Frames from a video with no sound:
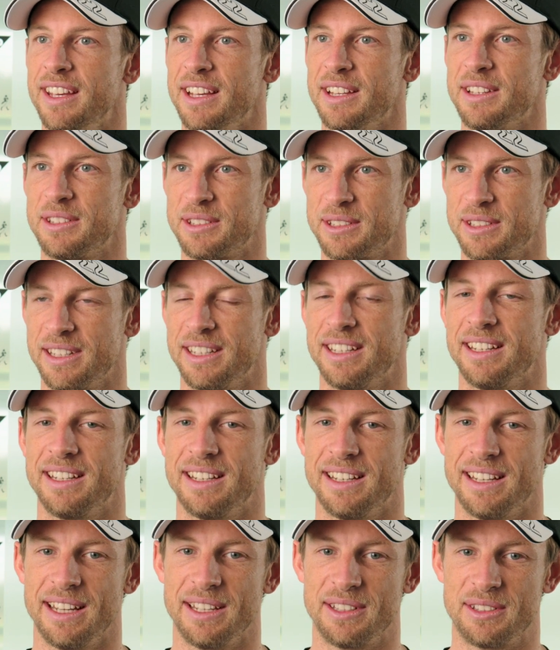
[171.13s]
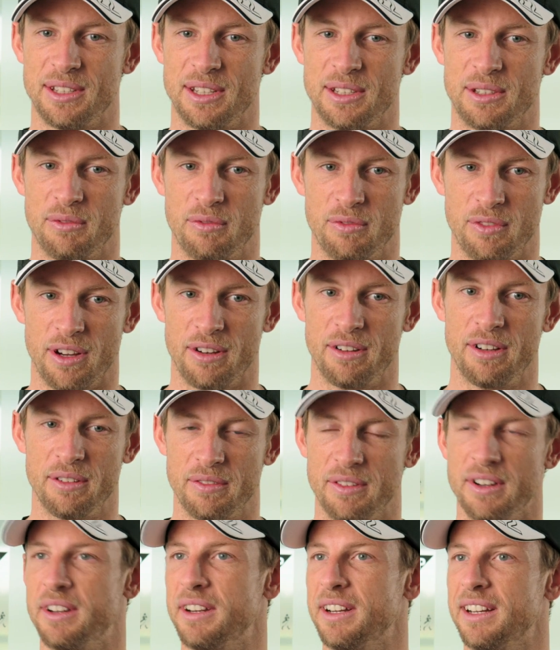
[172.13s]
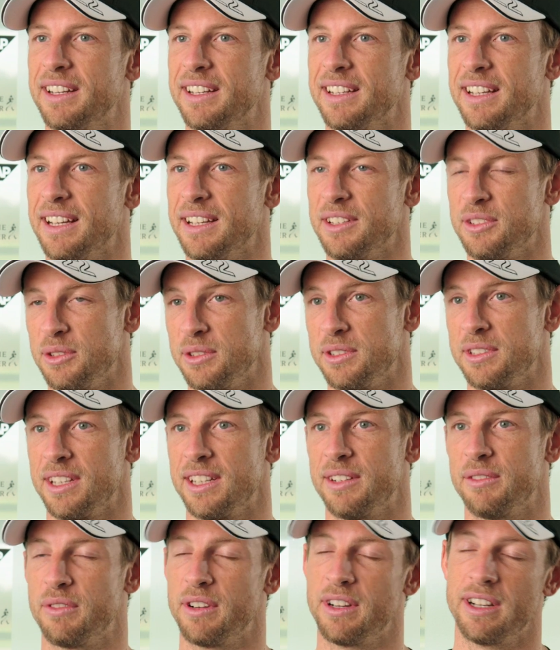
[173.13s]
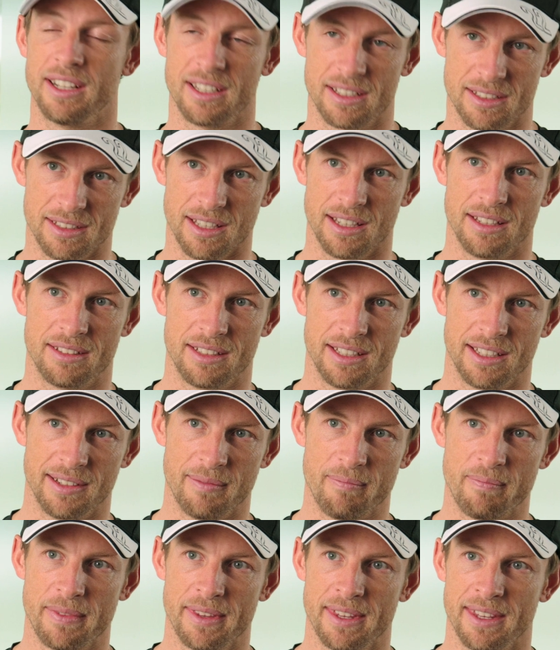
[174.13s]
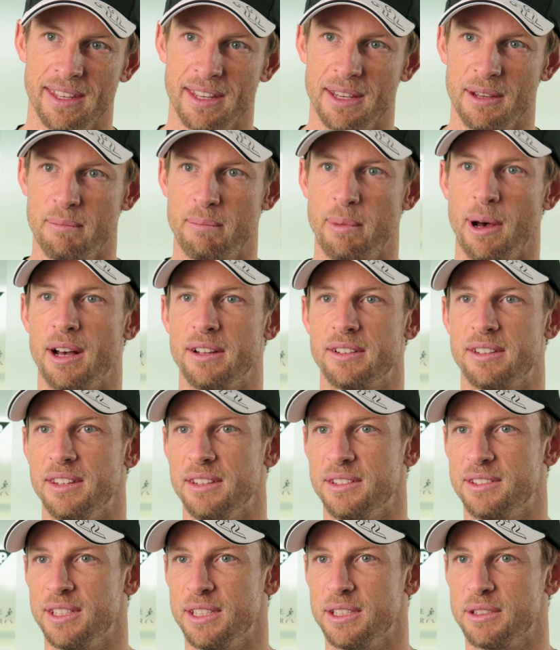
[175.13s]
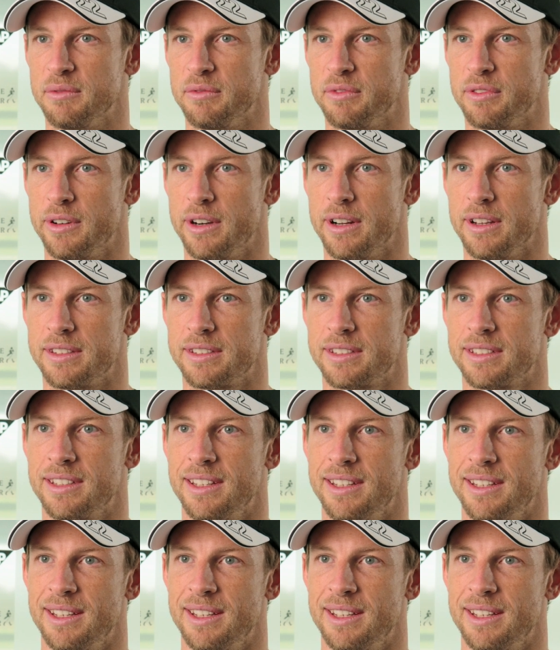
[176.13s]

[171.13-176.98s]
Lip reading: It's a very, very, as you said, very exciting part to the season for us,